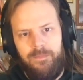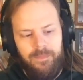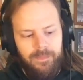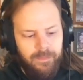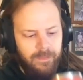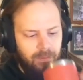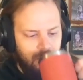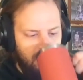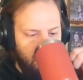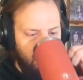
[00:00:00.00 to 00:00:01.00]

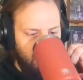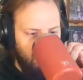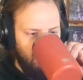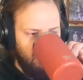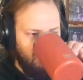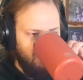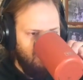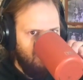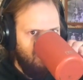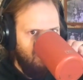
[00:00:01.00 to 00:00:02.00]

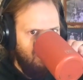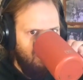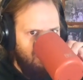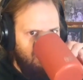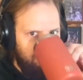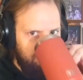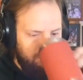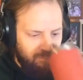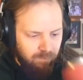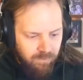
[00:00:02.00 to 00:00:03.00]

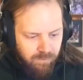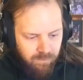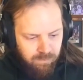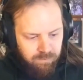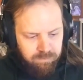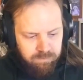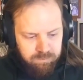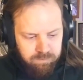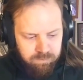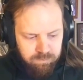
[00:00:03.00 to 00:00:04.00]
This person isn't speaking.